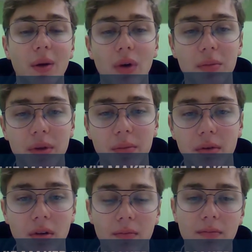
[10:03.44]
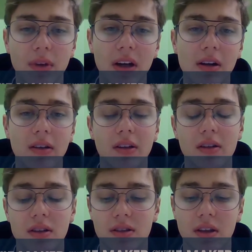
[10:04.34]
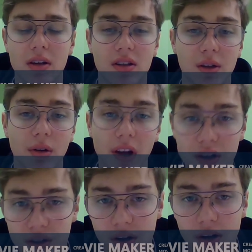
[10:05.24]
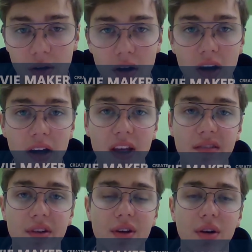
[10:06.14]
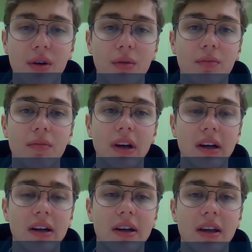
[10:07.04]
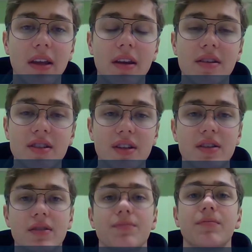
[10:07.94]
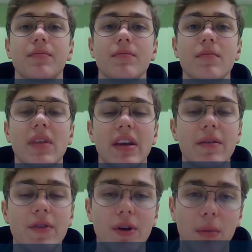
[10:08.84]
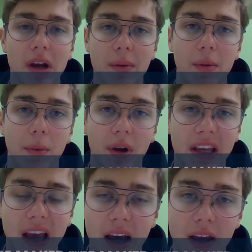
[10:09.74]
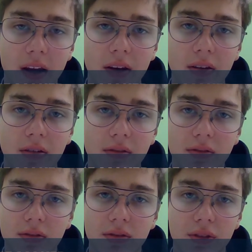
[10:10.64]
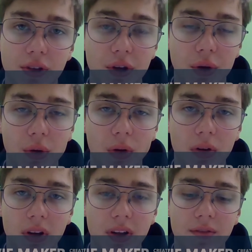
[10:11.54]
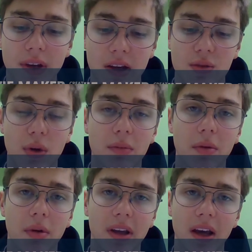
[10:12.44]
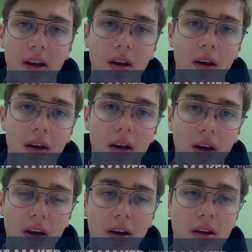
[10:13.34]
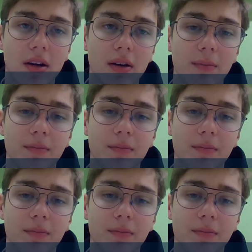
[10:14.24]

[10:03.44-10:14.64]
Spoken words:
and white people. There is still segregation, even though it isn't. Even though black people can do the things white people can, uh,